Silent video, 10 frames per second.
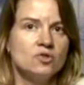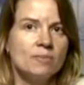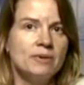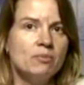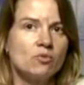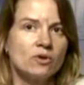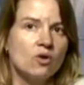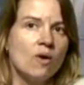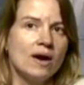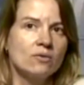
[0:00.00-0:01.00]
Do some people
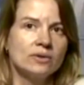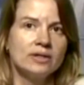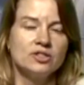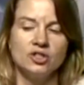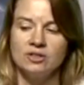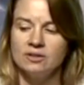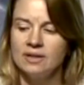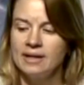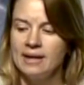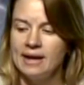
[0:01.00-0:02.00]
require religion?
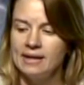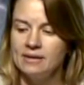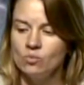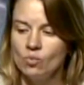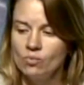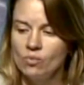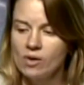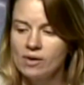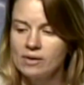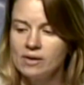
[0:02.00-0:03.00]
And
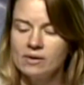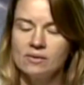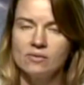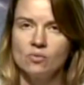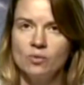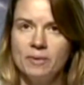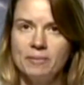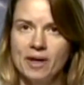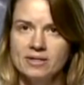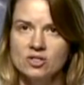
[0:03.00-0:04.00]
when
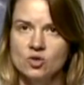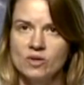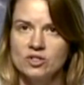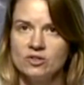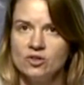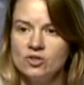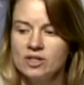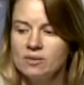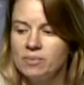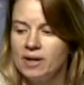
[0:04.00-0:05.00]
people ask this question, they're
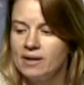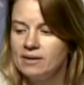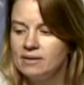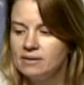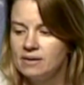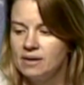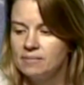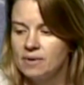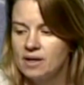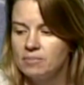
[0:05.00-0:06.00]
usually implying
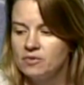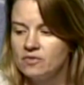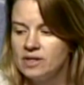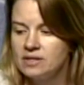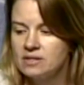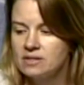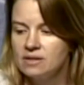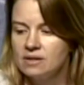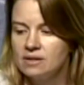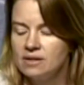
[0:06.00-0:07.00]
a couple of things,
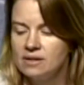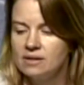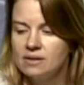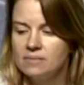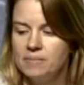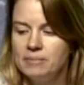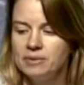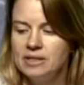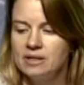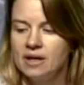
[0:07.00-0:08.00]
that
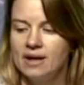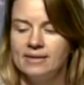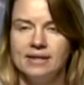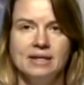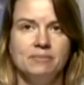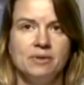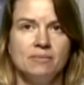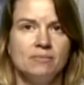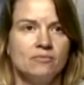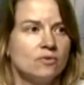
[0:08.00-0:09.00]
people need a God to keep
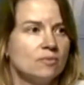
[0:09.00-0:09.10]
them